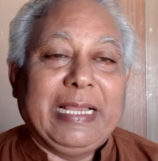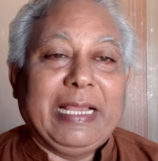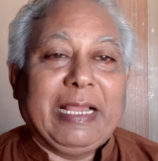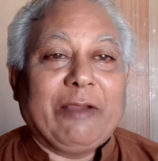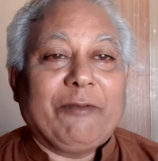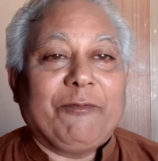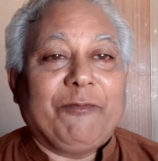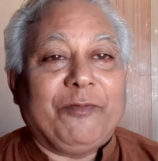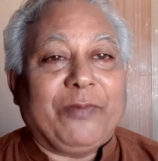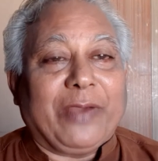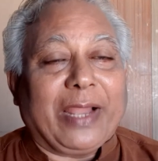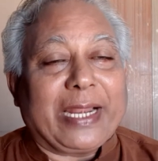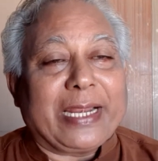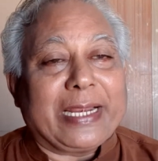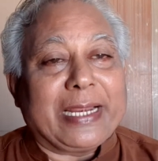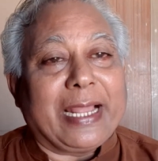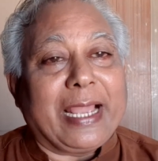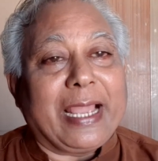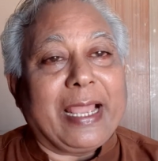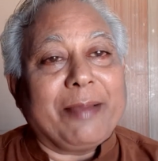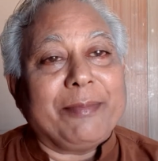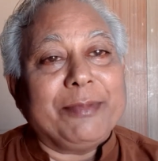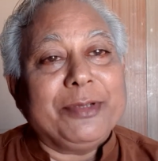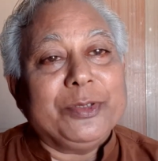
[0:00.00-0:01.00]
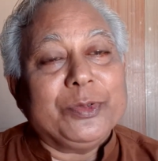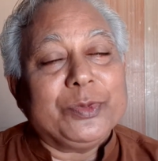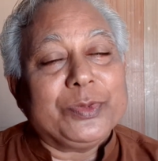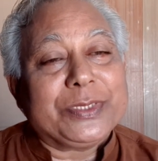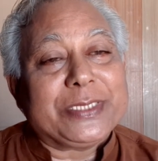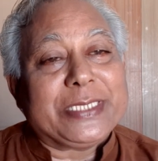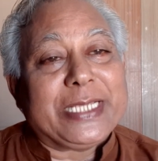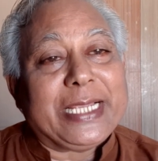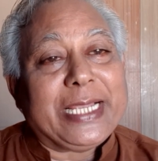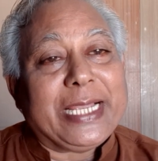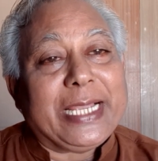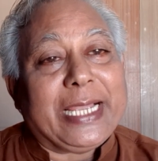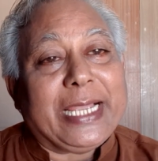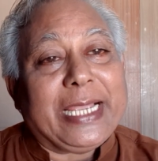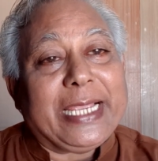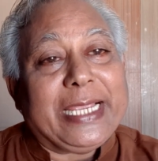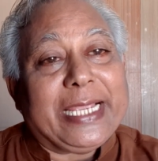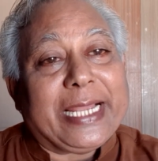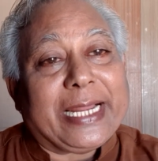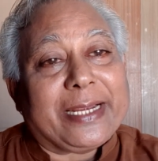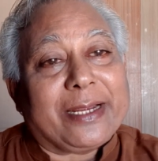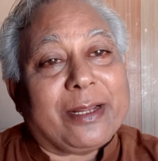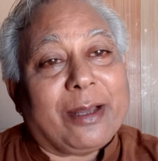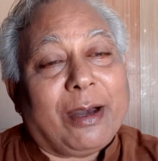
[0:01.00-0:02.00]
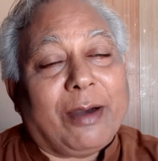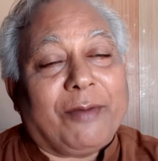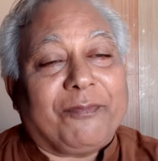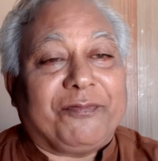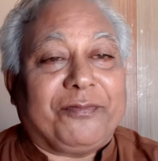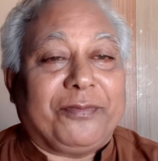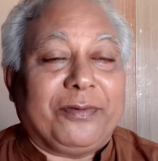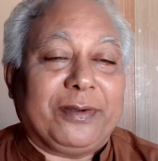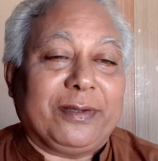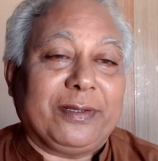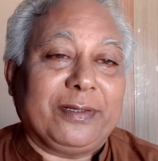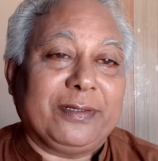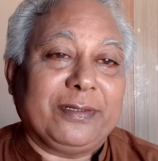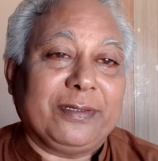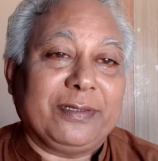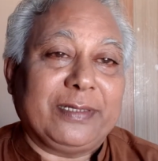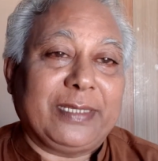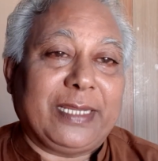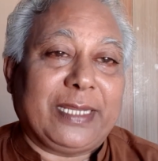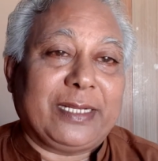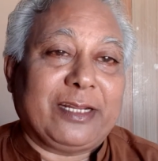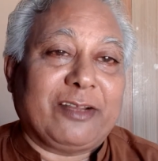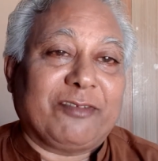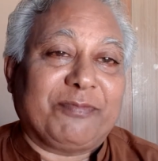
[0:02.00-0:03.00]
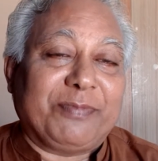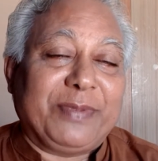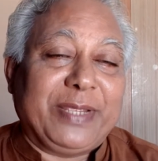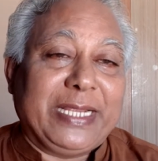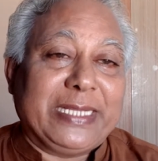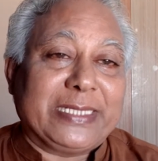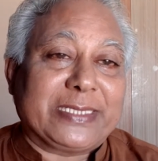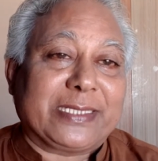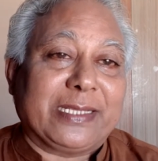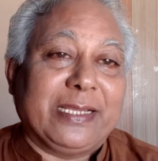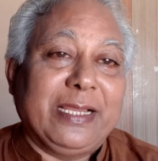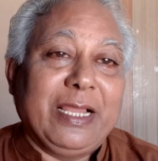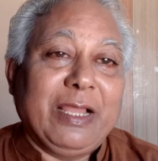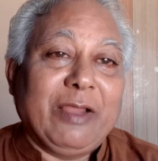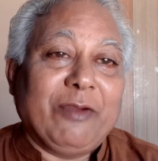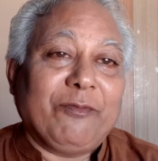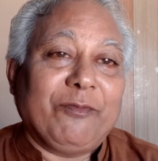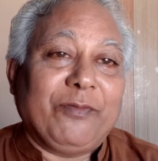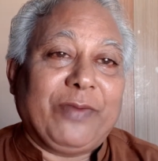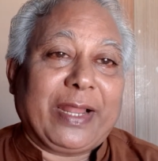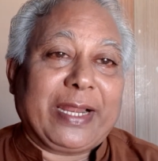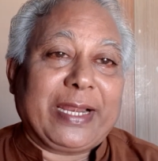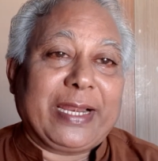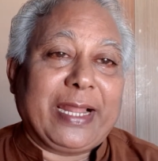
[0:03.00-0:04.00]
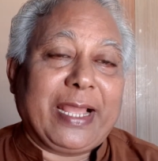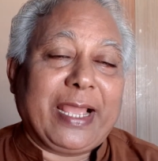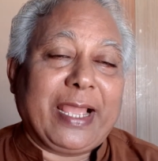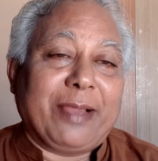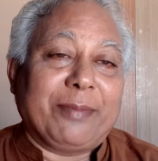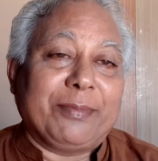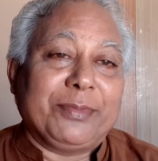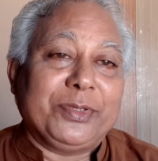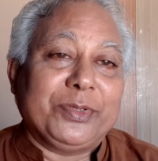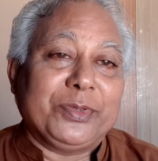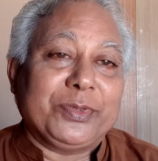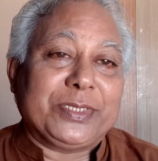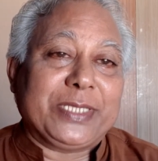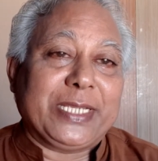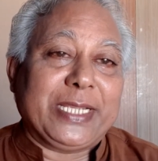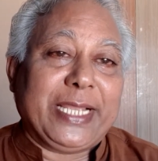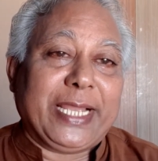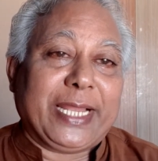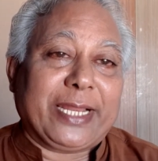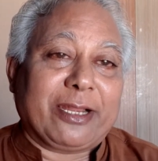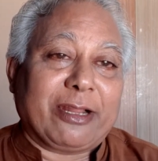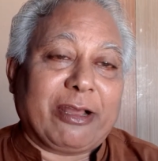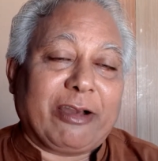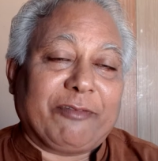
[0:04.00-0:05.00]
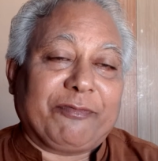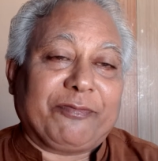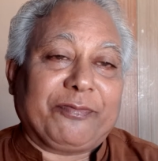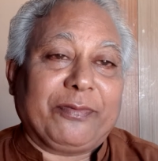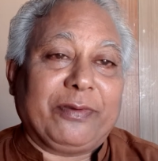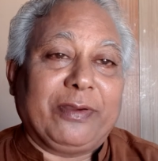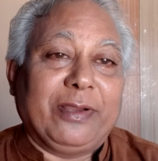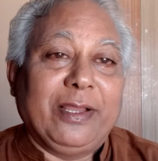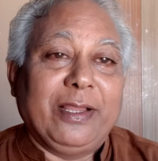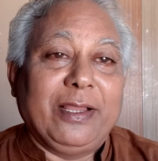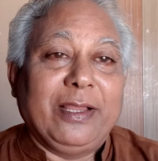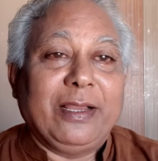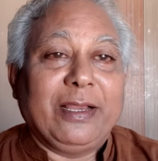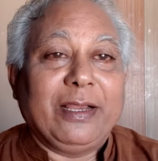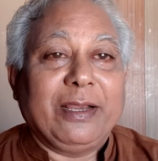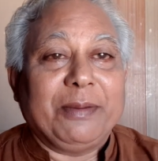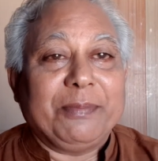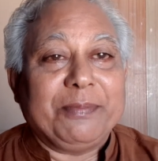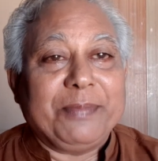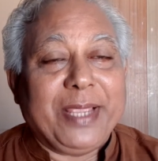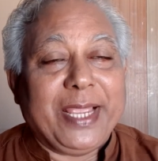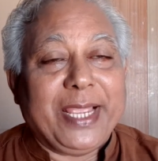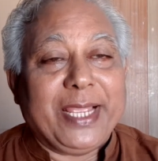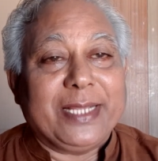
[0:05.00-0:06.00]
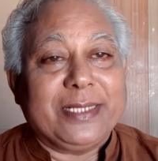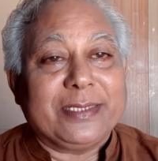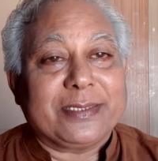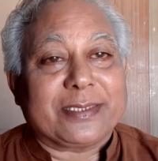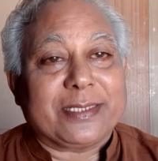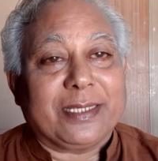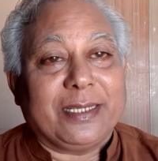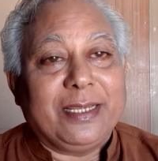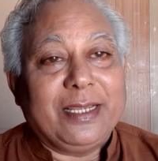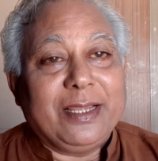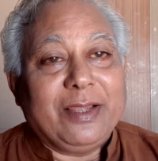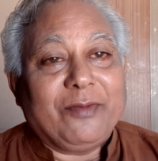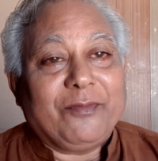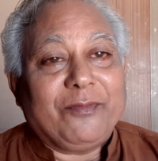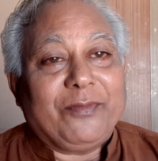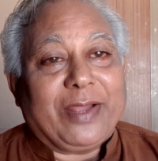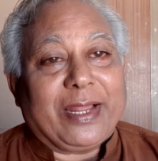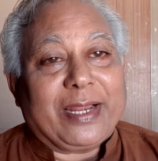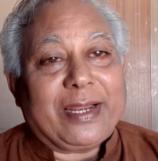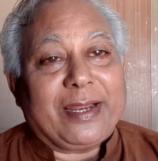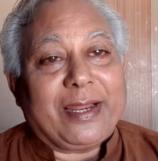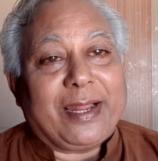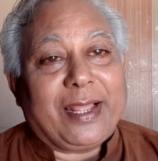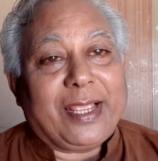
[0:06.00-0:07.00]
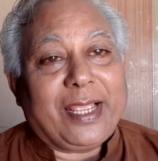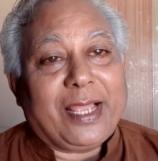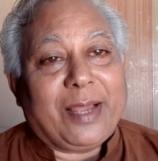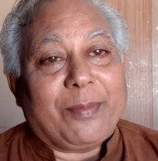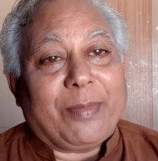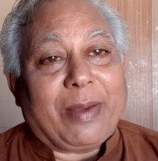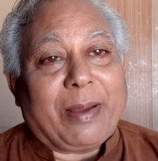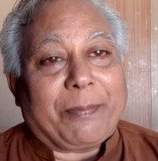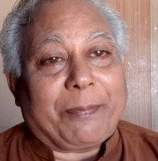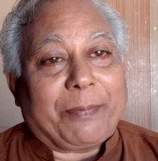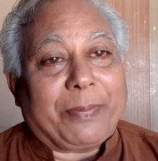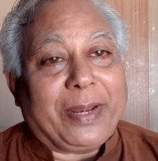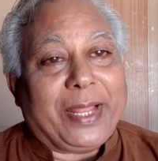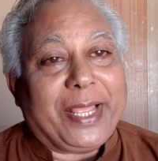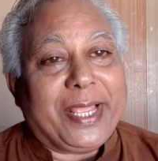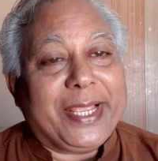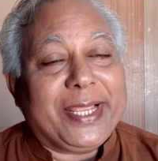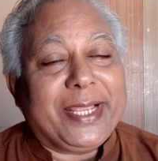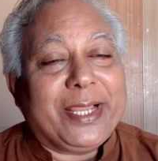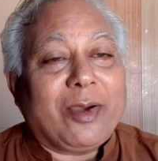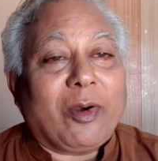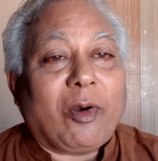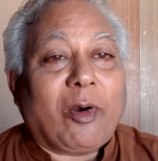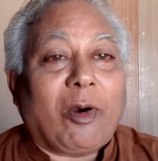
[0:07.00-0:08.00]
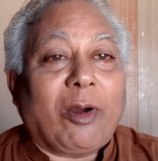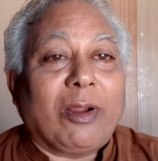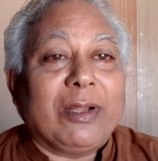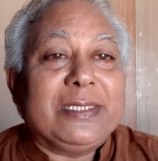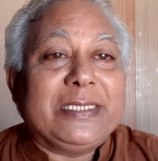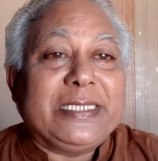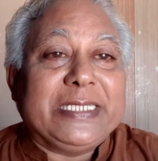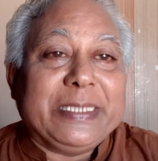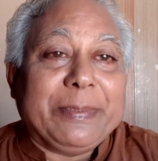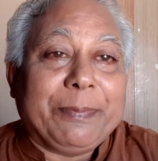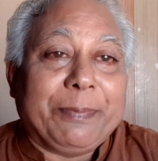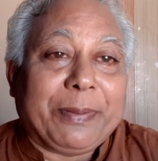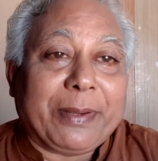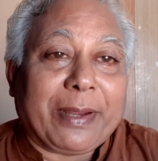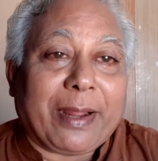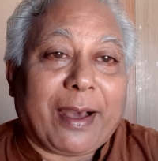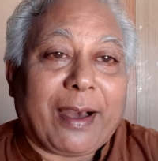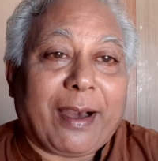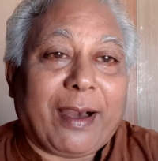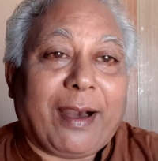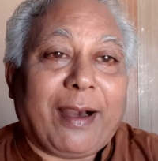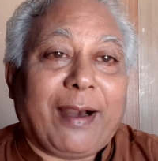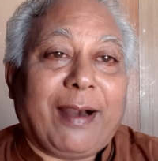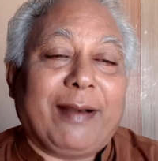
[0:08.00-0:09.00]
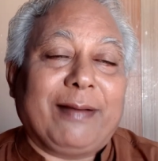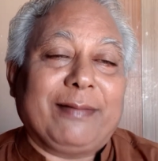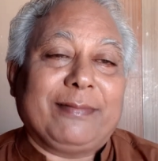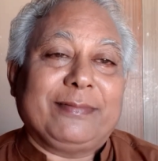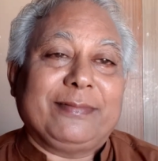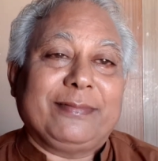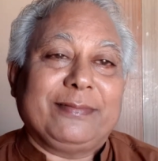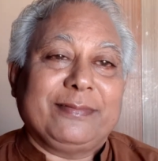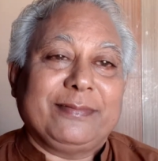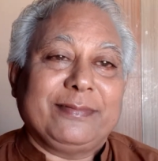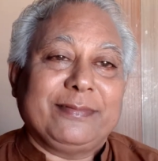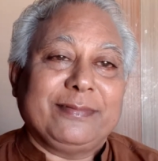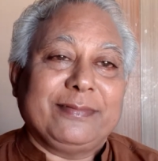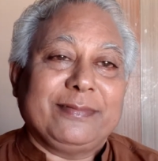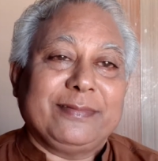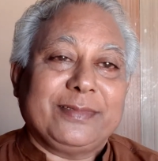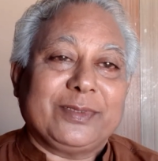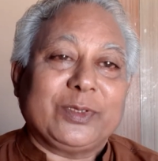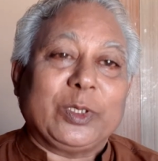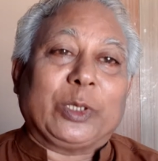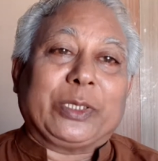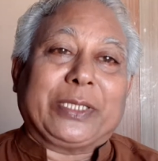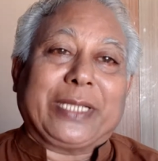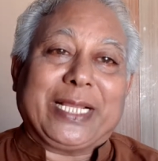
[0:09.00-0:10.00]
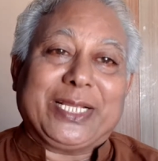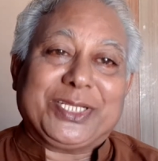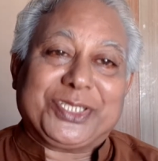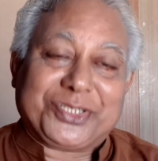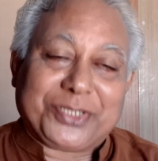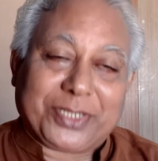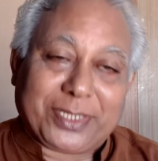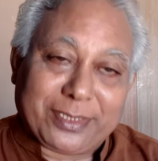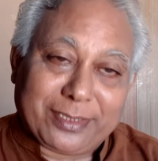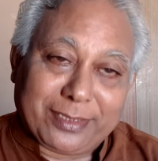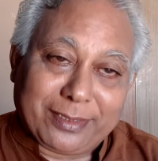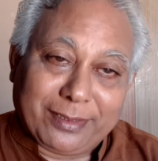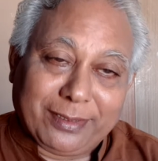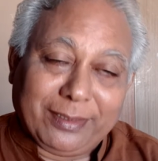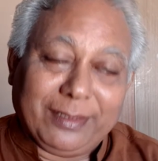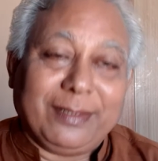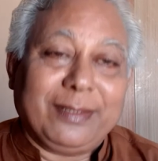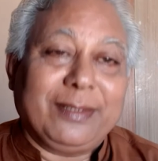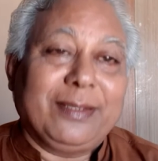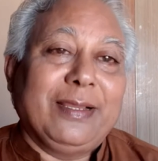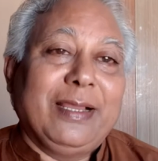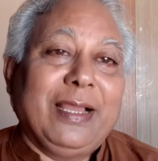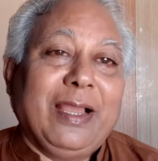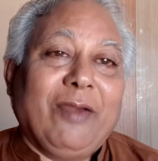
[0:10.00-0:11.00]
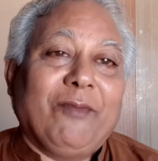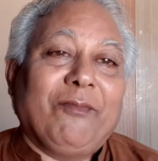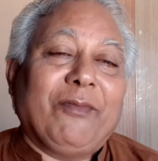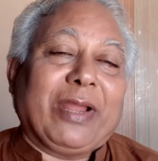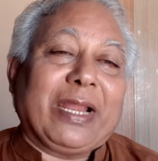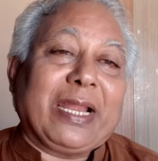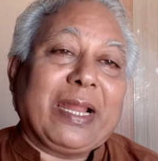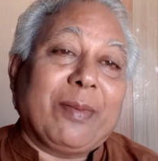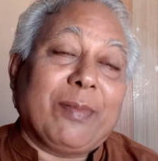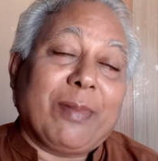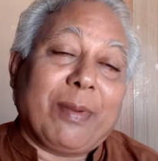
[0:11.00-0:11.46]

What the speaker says: When I am using N of means when I am using N of means when I am applying algebra notation, then